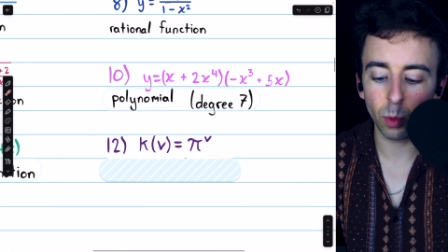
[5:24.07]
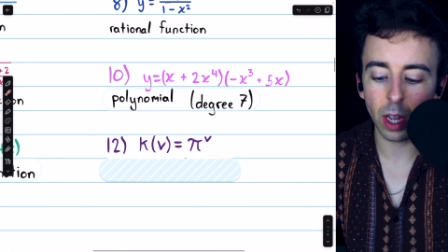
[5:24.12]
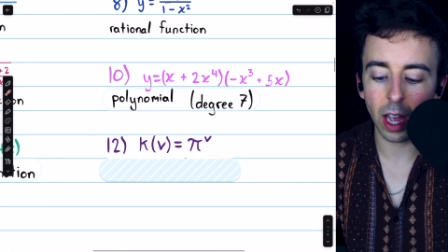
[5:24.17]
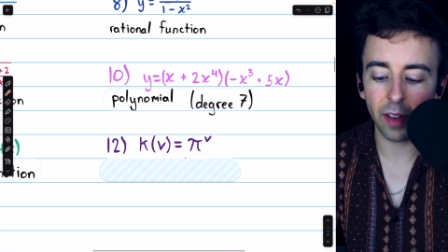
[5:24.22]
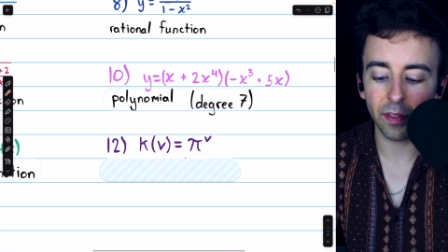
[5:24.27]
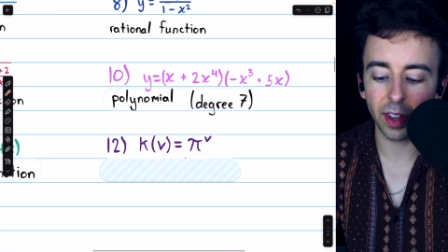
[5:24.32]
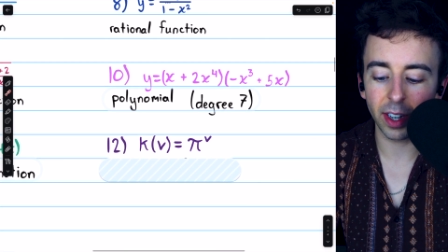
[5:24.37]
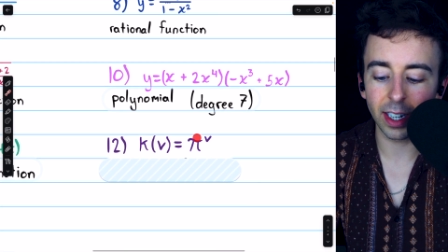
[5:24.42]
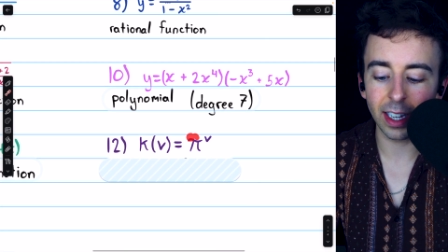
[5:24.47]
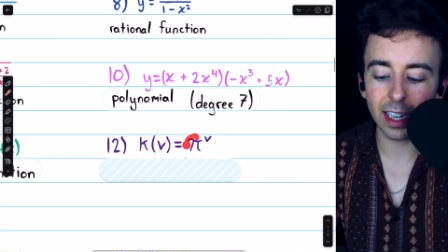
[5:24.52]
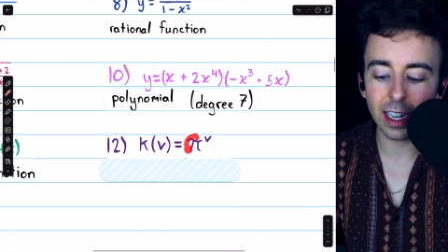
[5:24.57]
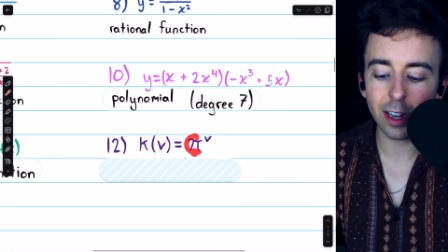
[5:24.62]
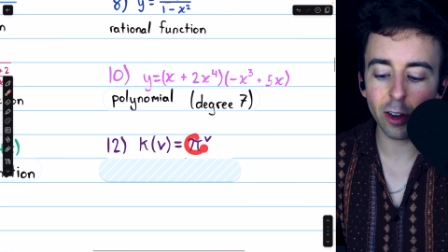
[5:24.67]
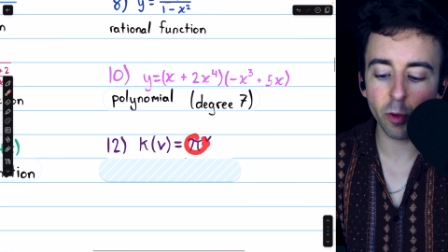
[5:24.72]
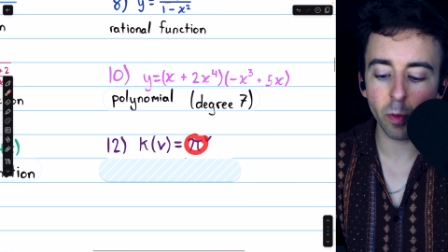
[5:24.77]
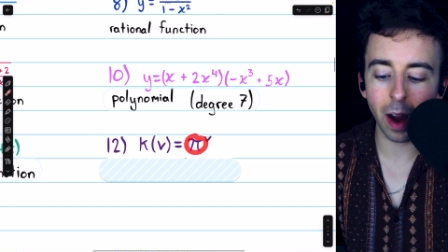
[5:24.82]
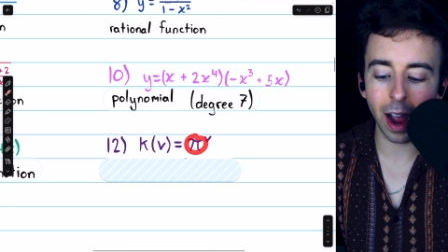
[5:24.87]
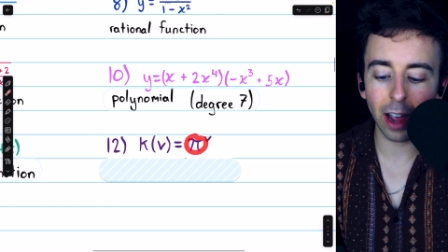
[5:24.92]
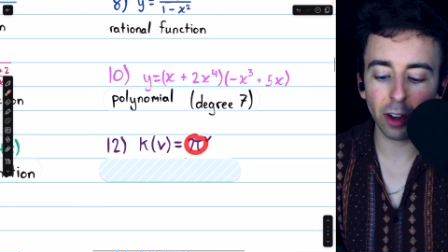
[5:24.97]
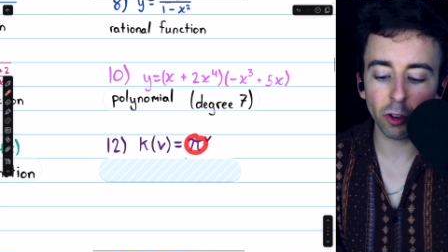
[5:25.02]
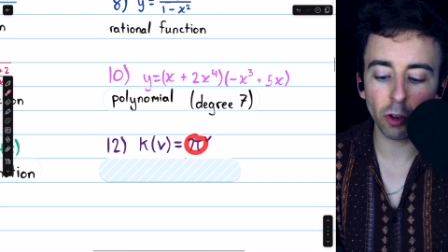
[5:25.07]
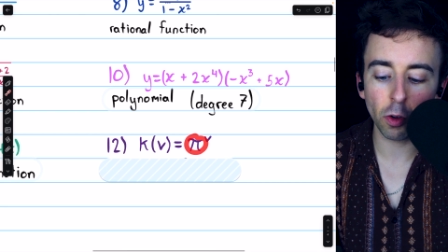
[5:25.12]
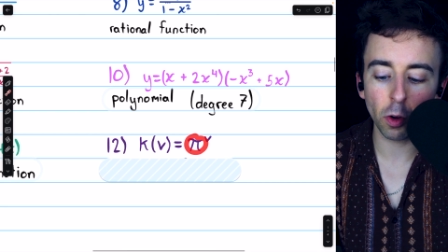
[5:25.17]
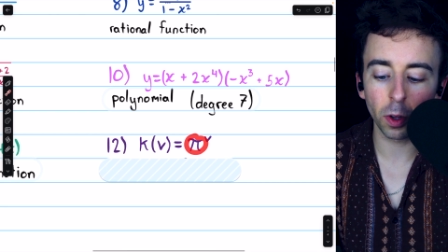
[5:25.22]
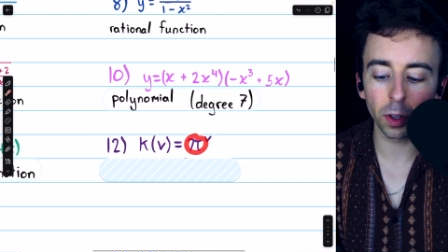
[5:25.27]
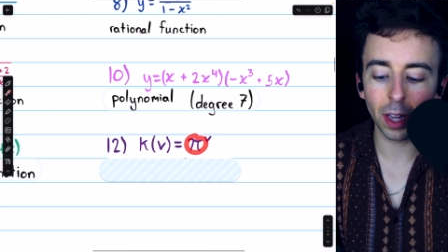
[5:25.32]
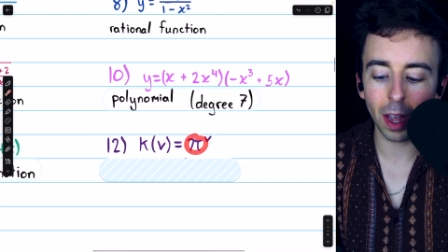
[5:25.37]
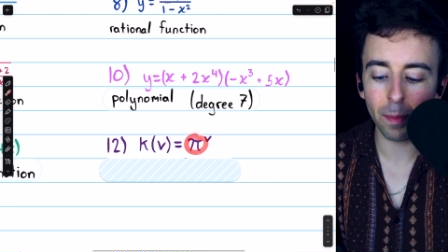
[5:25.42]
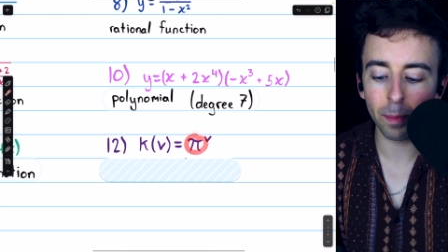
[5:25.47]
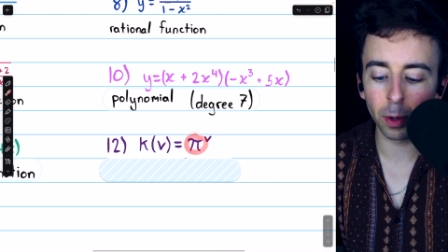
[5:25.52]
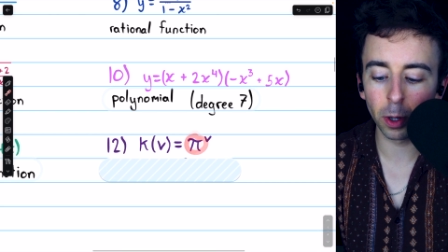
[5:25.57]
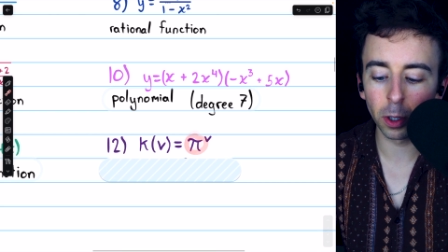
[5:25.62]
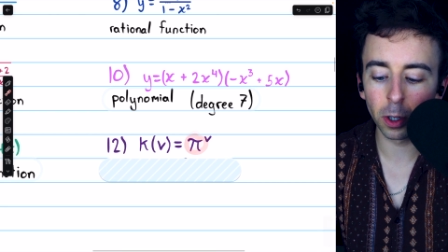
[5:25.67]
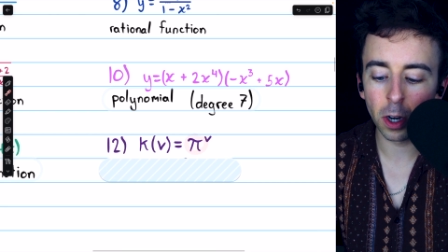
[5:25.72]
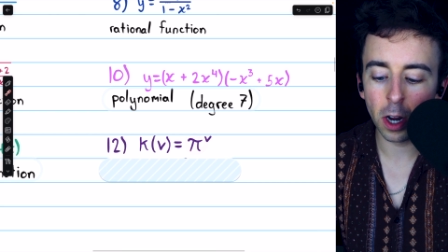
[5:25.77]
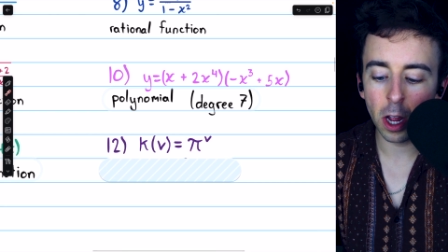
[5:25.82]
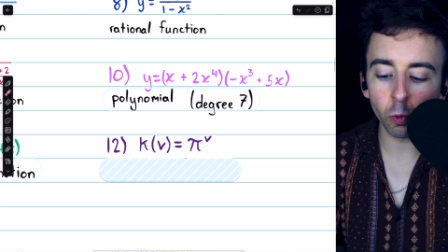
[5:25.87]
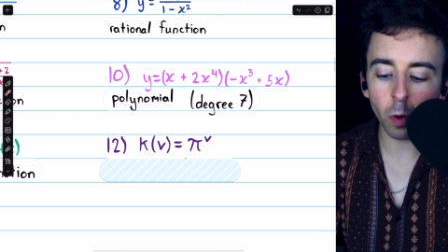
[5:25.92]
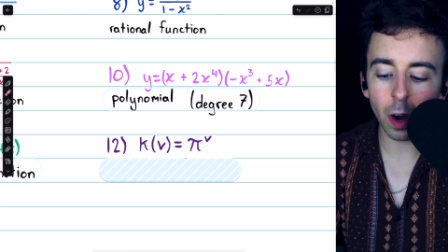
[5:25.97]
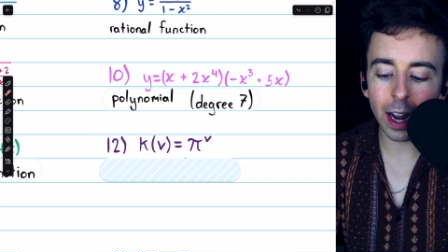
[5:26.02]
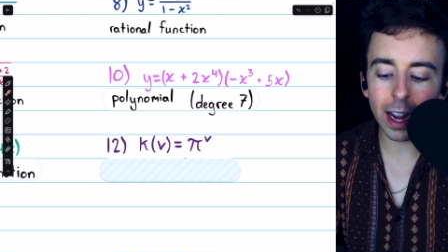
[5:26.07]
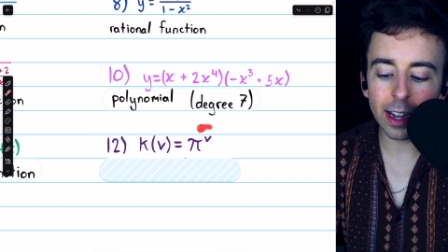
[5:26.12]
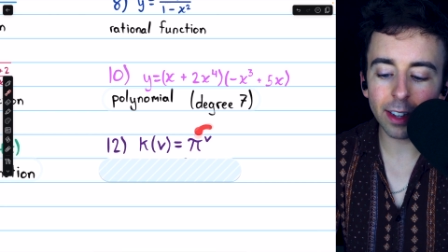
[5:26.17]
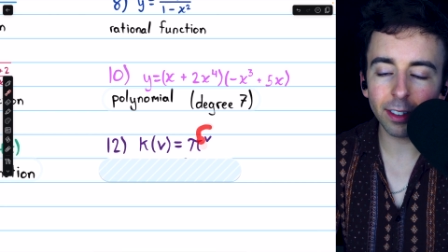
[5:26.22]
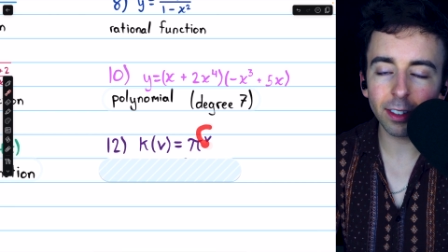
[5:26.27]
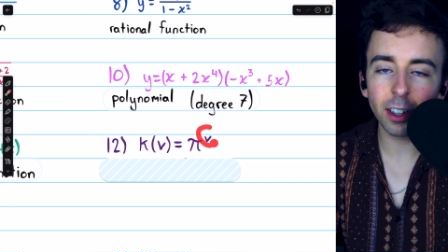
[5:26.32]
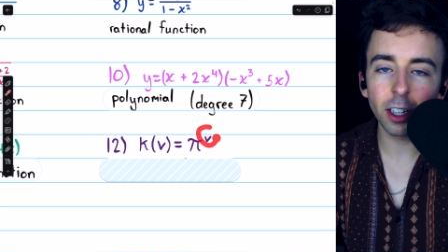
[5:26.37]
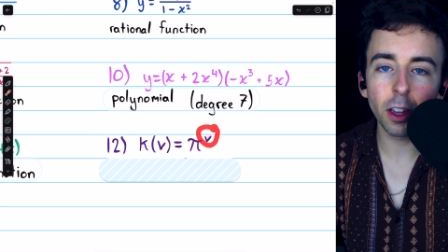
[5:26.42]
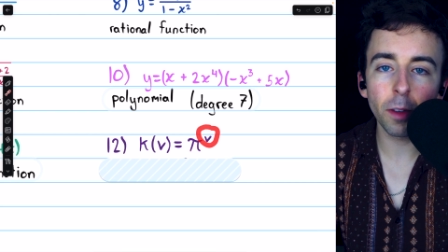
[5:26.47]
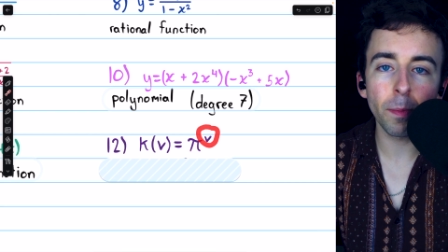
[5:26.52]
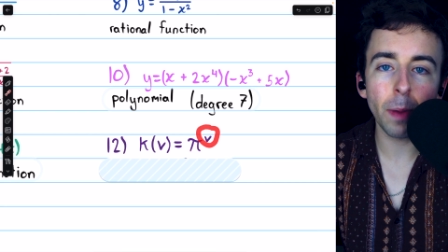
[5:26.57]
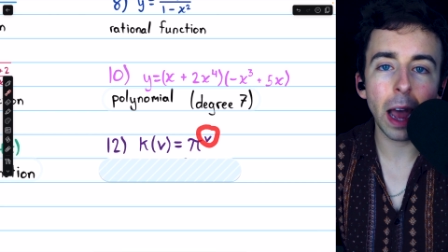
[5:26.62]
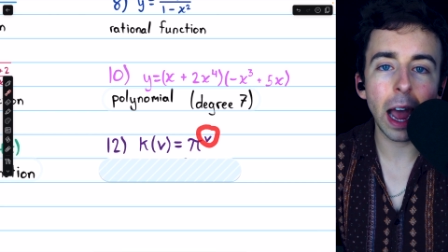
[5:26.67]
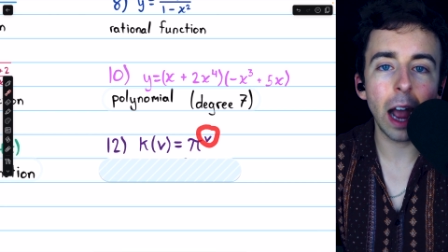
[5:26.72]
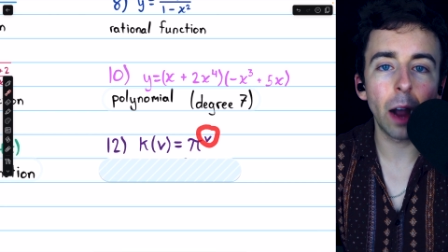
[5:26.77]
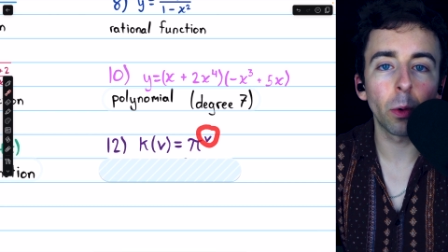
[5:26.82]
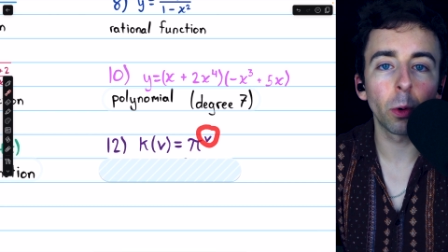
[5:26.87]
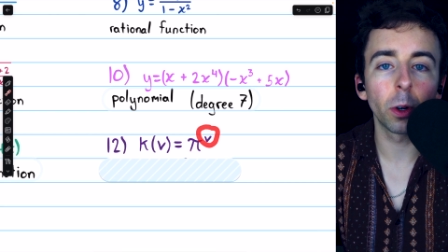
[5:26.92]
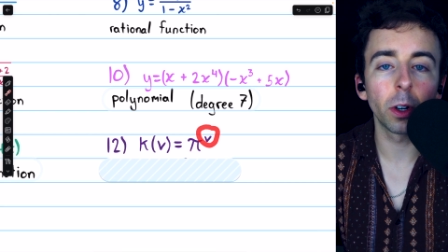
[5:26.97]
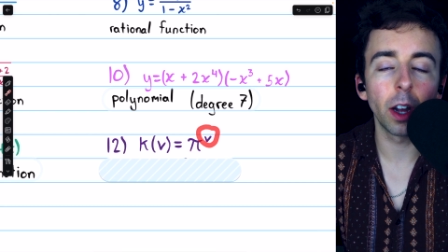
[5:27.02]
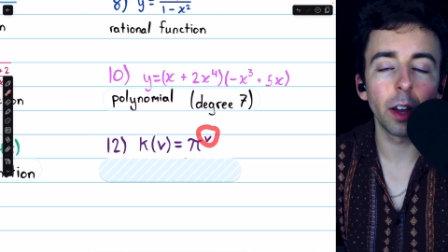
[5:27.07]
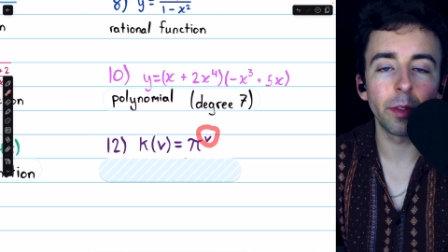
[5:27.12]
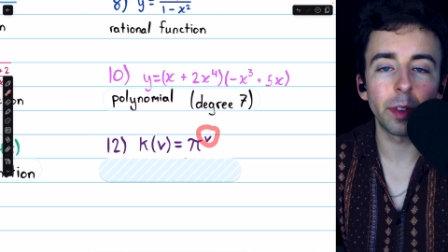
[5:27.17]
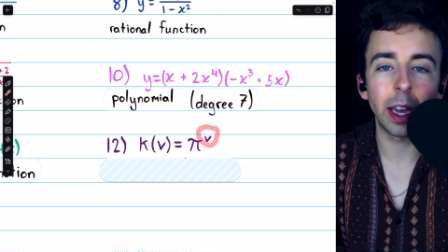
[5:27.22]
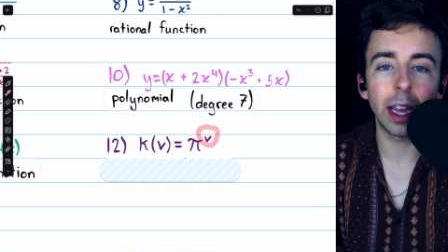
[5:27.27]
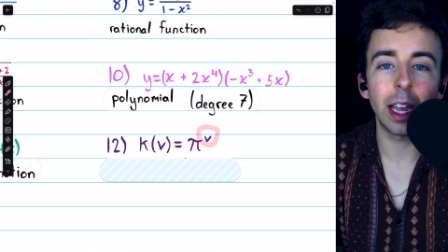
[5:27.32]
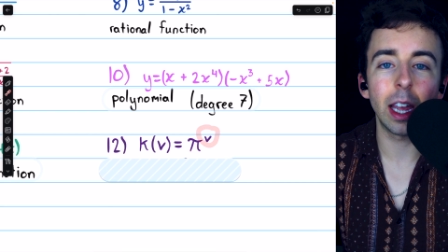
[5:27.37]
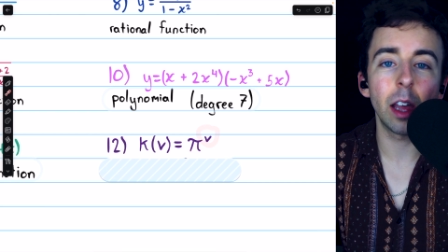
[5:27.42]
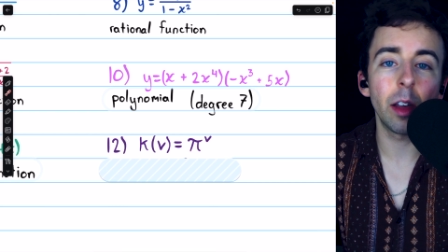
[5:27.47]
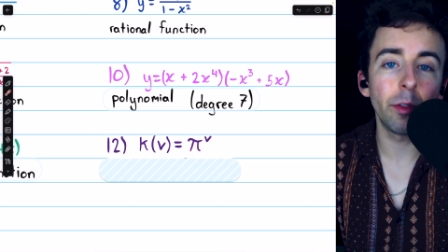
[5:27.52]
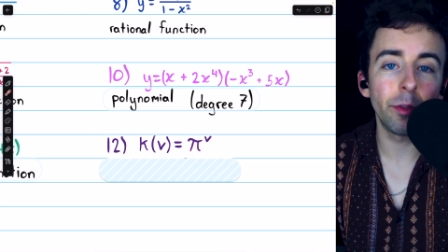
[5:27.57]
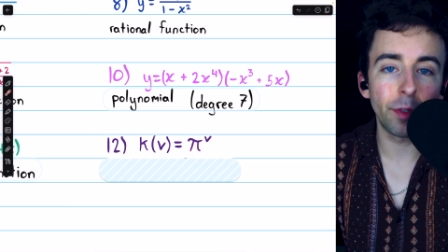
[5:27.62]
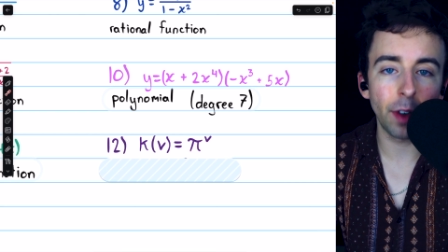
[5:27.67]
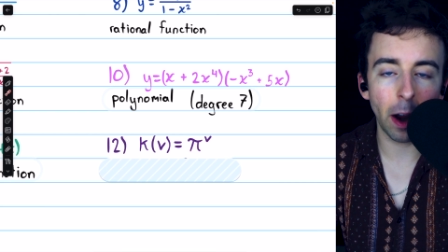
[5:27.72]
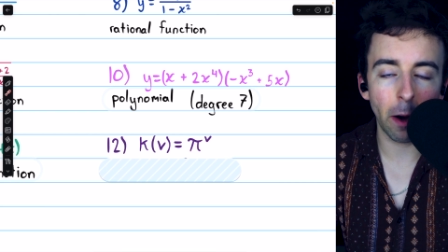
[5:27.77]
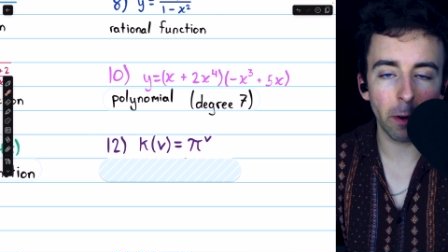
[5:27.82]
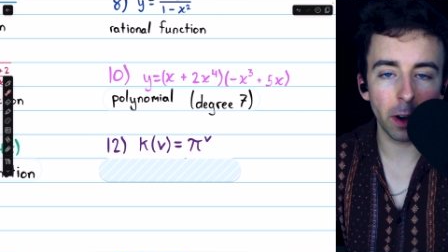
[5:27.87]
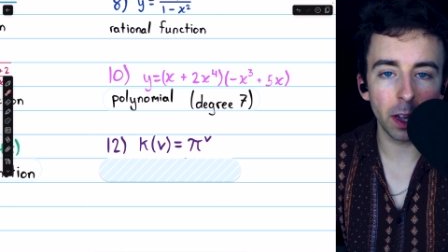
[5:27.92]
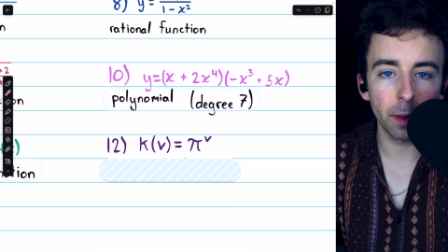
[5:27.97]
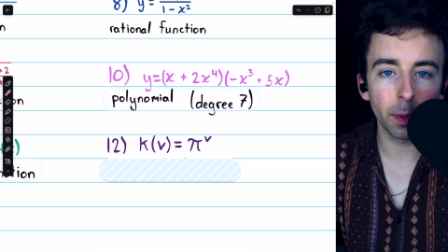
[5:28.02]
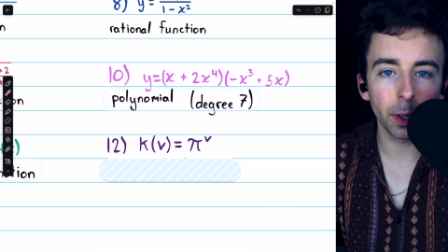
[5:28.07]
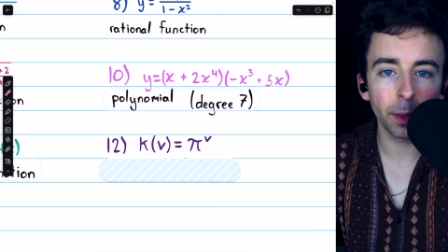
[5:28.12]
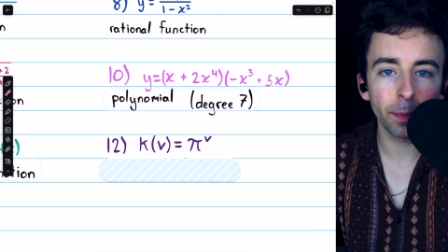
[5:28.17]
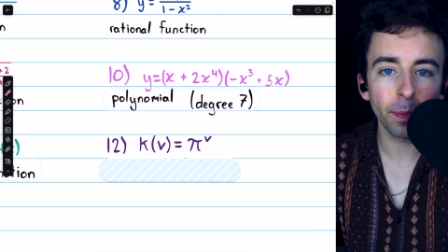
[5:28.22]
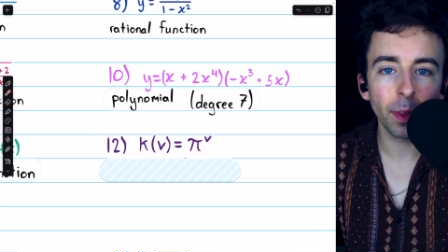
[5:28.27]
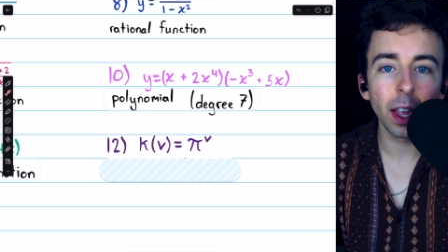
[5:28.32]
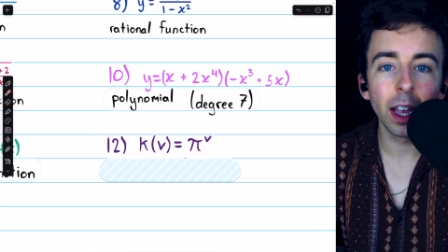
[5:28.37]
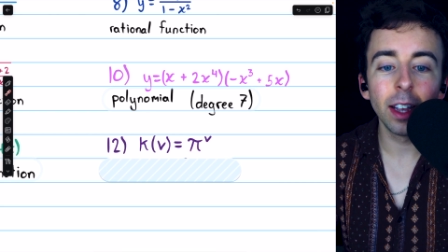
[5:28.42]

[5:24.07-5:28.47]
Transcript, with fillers: We have an irrational number raised to the power of a variable.